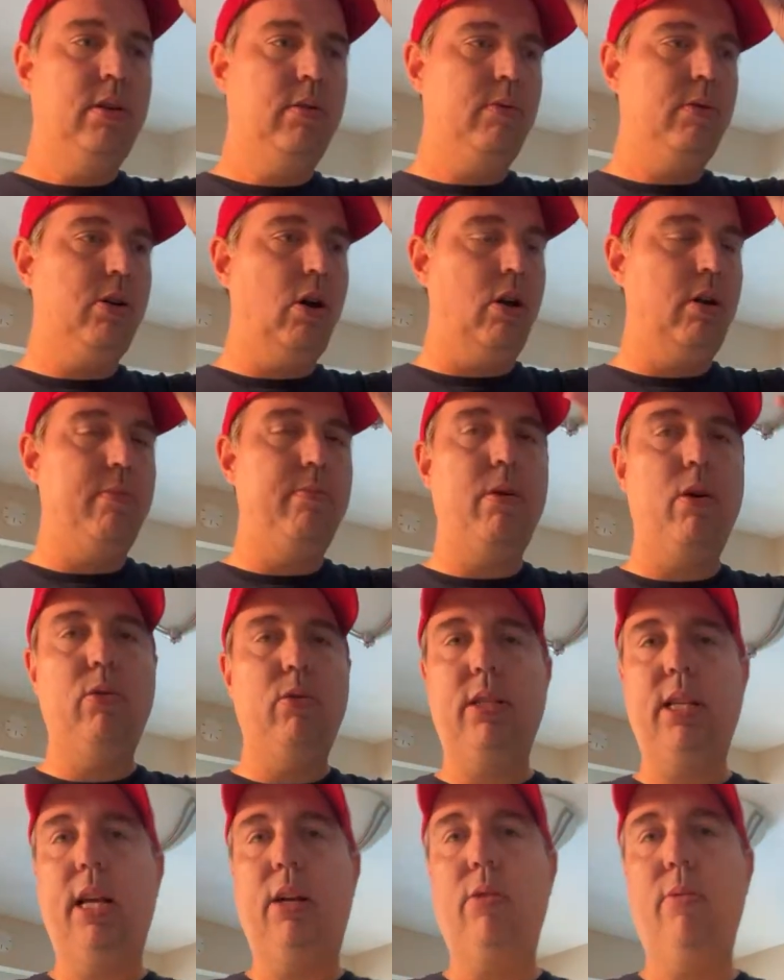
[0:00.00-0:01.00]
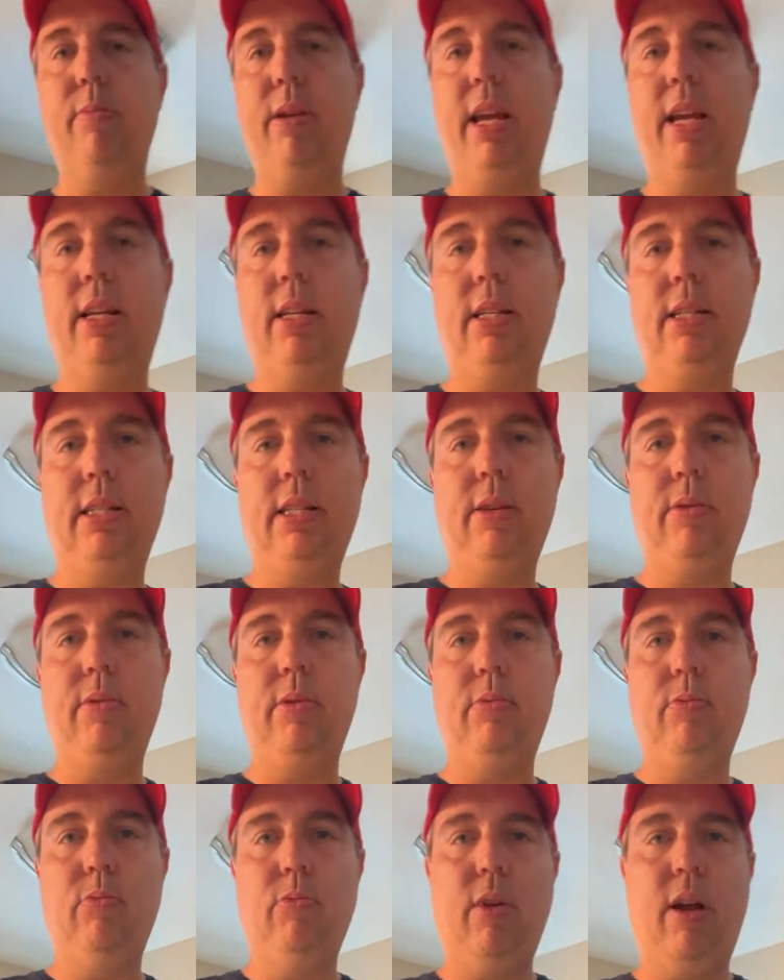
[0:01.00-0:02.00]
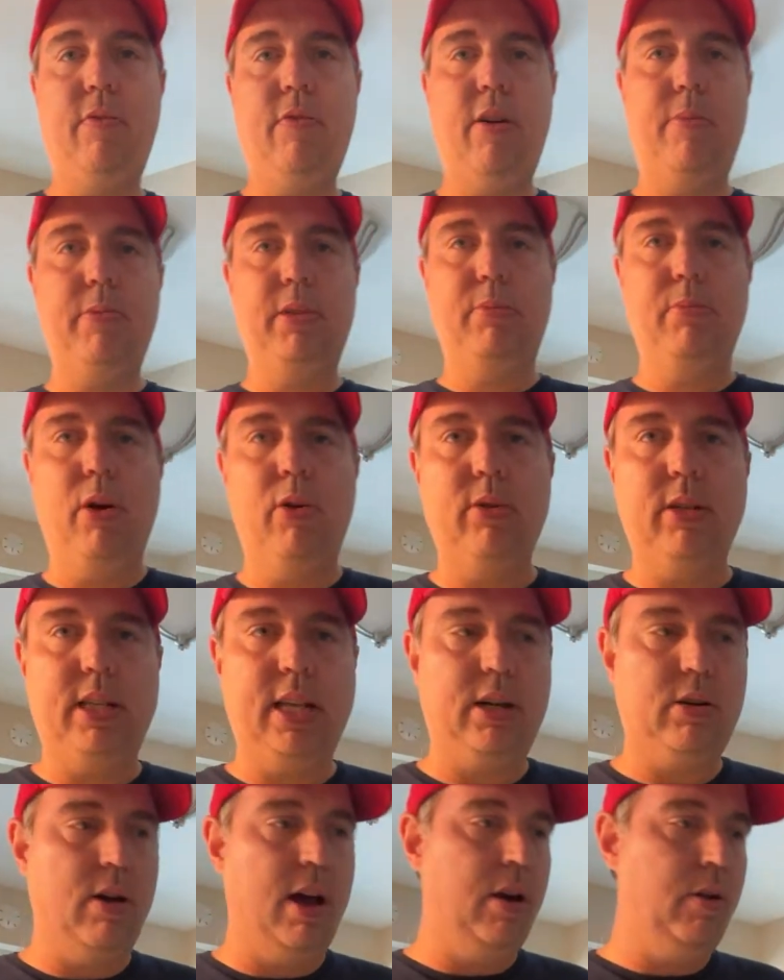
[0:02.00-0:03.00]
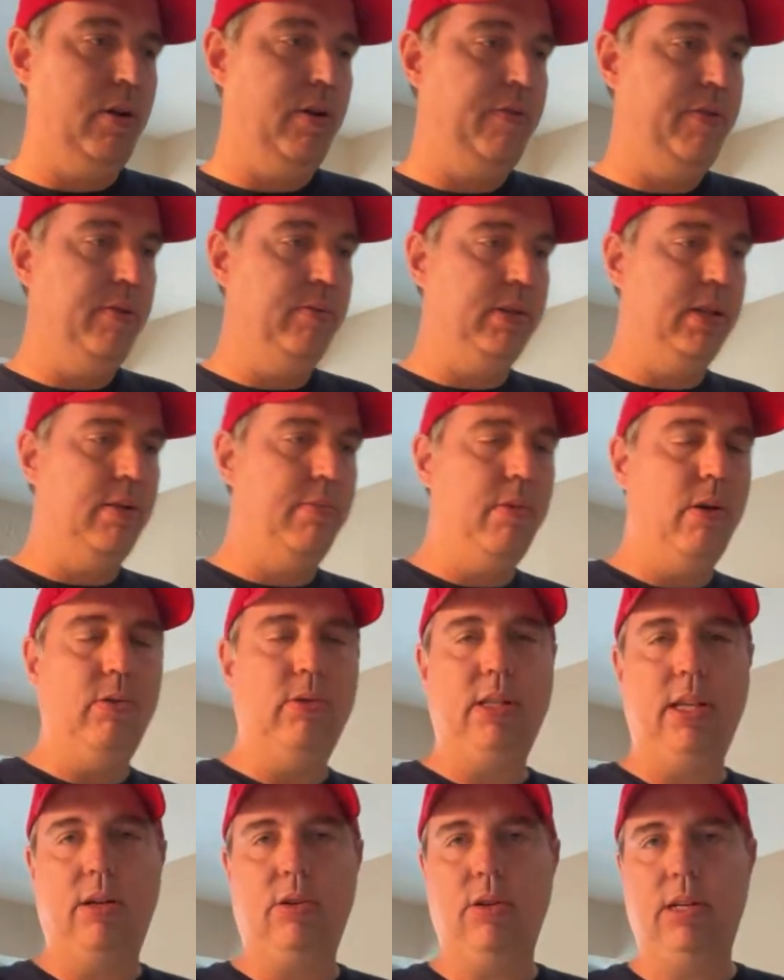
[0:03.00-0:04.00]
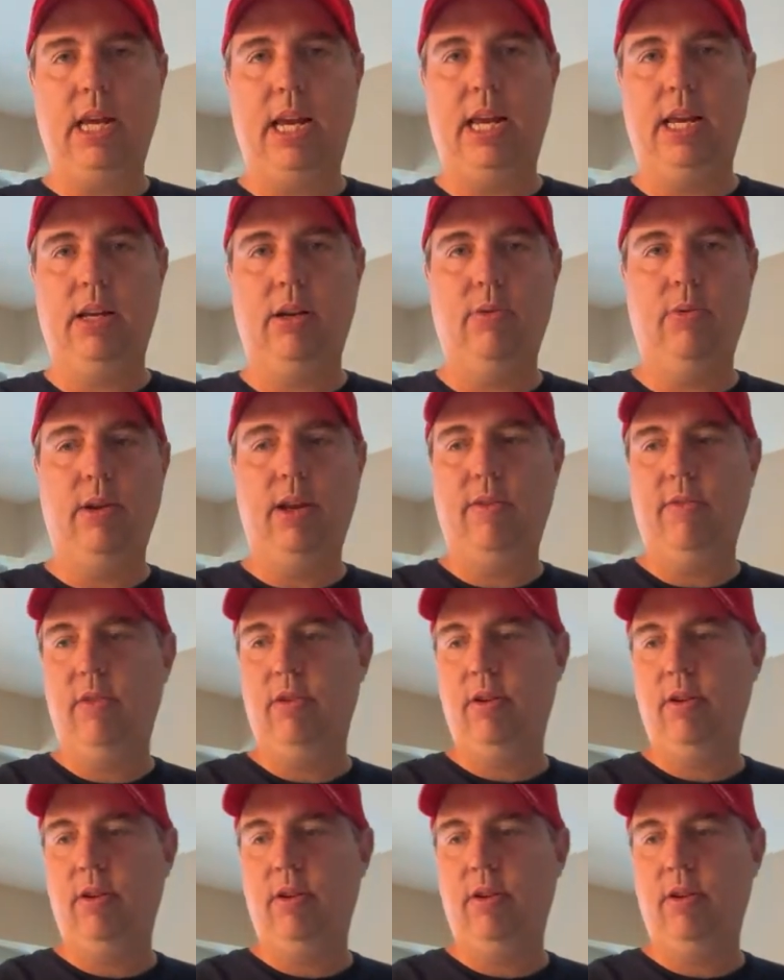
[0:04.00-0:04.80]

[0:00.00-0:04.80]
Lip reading: Called him Motorcycle Man because he would rev up his motorcycle. I don't know if he was in a motorcycle gang or whatever,